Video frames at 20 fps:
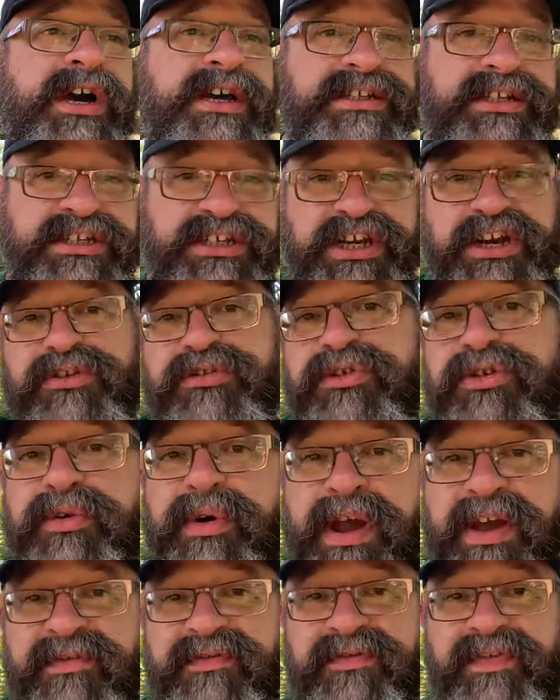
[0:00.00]

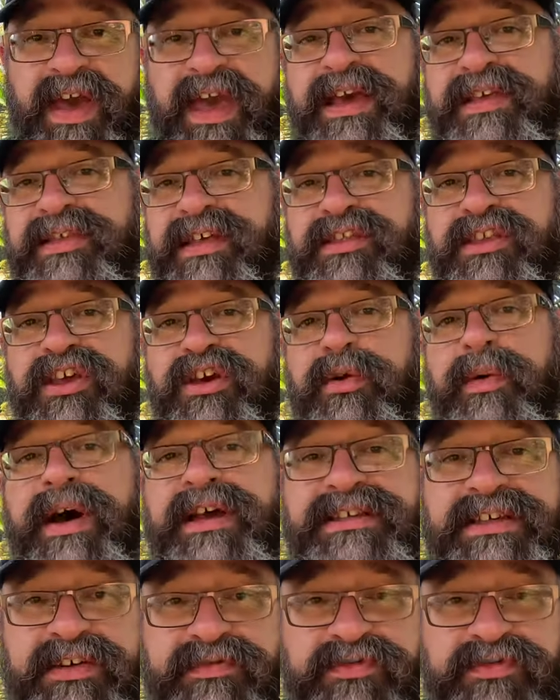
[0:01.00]
deteriorate faith in the U.S.